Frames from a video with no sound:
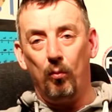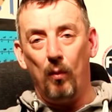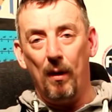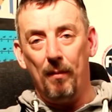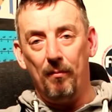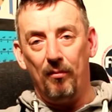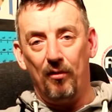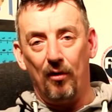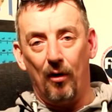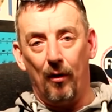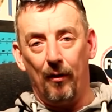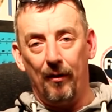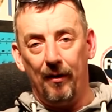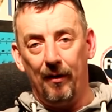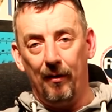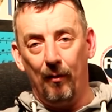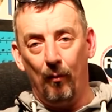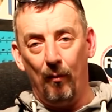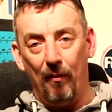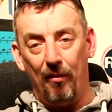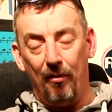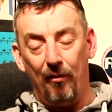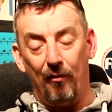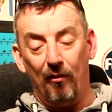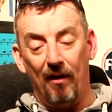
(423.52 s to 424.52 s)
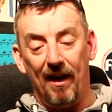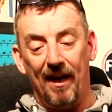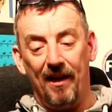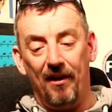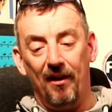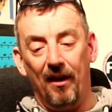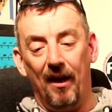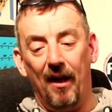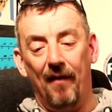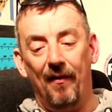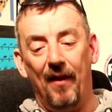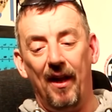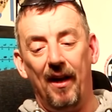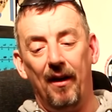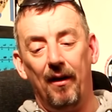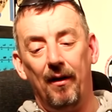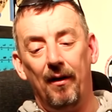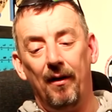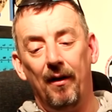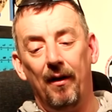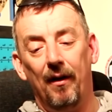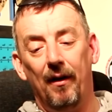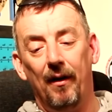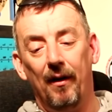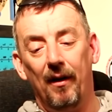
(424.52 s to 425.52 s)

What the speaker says: whipped on with thread, and then a